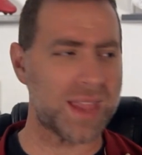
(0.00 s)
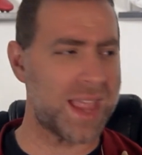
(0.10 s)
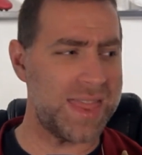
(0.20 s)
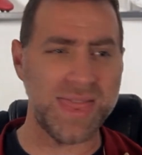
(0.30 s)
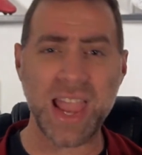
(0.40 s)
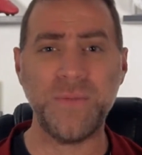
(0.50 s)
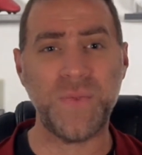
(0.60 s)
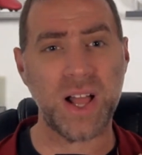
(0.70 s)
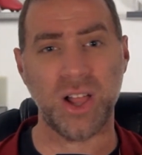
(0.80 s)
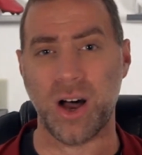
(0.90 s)
and they
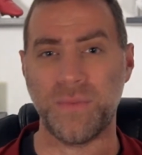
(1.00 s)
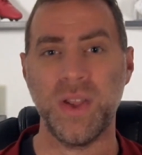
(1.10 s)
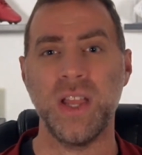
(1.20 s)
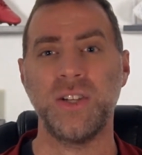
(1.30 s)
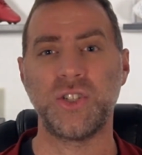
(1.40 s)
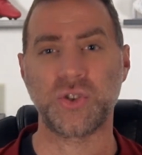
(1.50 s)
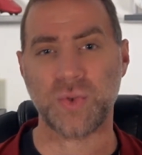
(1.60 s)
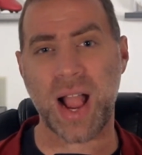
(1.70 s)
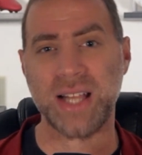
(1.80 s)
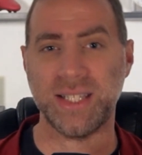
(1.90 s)
fell off
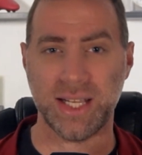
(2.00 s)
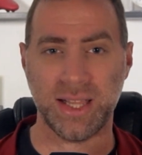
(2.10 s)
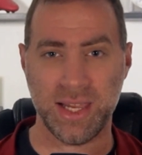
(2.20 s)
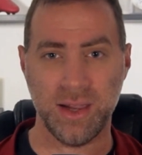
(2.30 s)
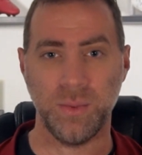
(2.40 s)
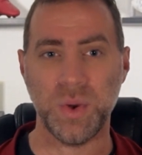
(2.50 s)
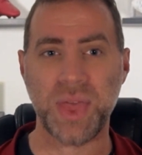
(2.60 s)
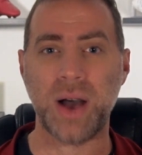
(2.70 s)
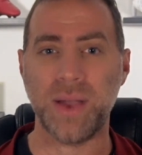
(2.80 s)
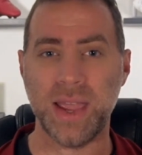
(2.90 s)
drastically
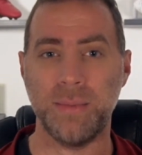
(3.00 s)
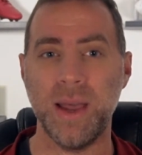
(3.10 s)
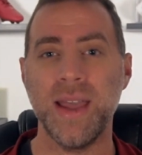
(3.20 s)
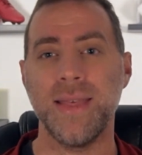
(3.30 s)
without him